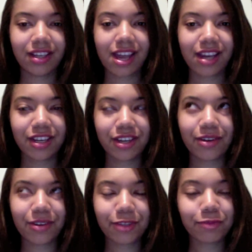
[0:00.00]
I
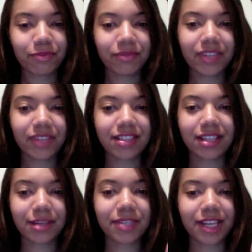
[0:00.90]
know nine
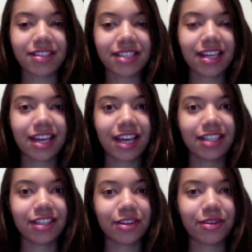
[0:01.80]
times out of ten,
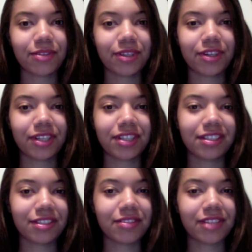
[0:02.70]
I know they're gonna
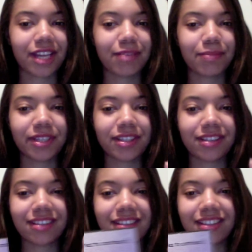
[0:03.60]
do that,
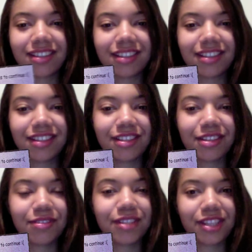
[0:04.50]
but
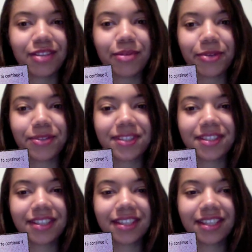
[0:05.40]
Hopefully they won't.
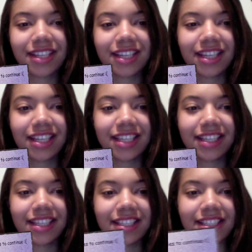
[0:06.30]

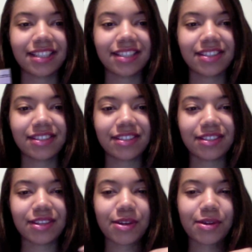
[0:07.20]

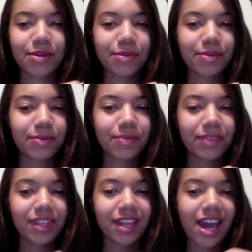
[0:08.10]
So
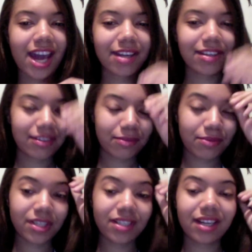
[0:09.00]
I
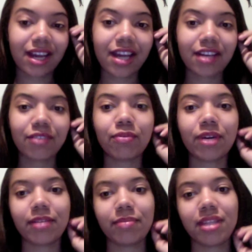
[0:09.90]
would kind of
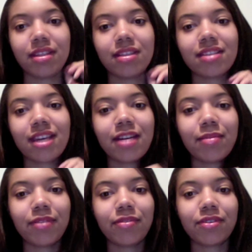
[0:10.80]
recommend this
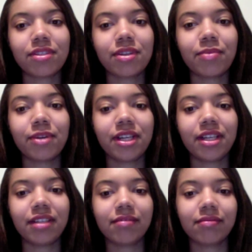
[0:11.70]
anime for
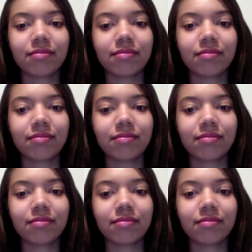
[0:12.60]
someone